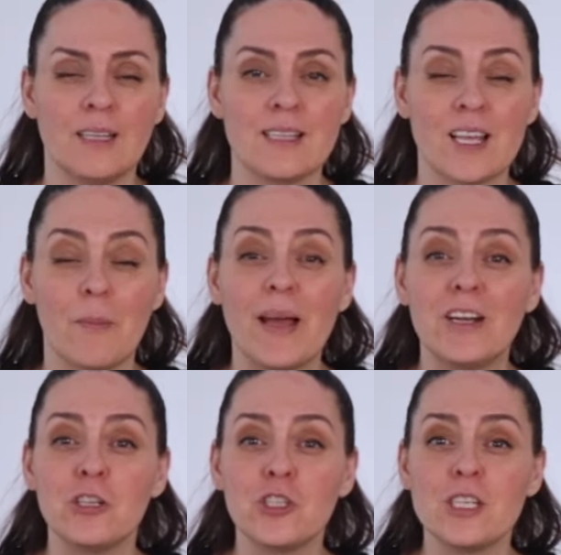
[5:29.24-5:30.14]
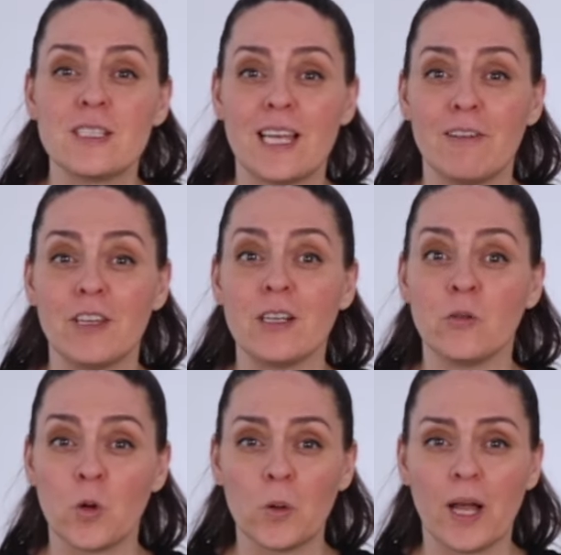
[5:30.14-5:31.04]
Some energy-saving
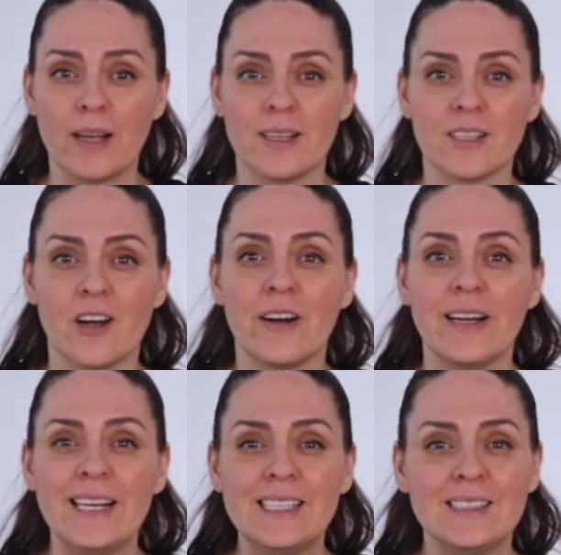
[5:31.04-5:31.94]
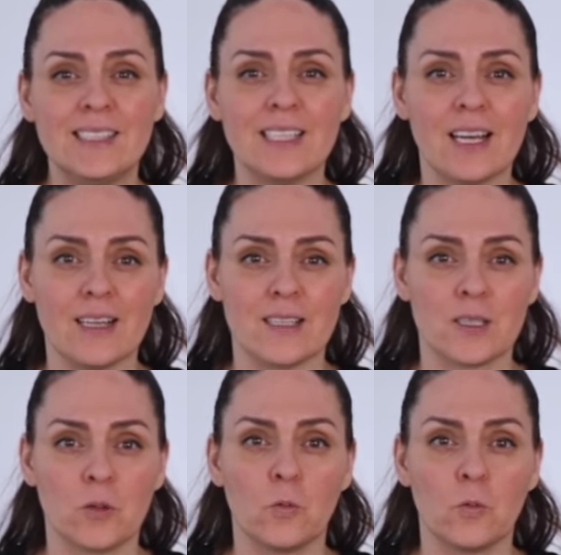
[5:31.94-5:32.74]
grow lights are LED lights,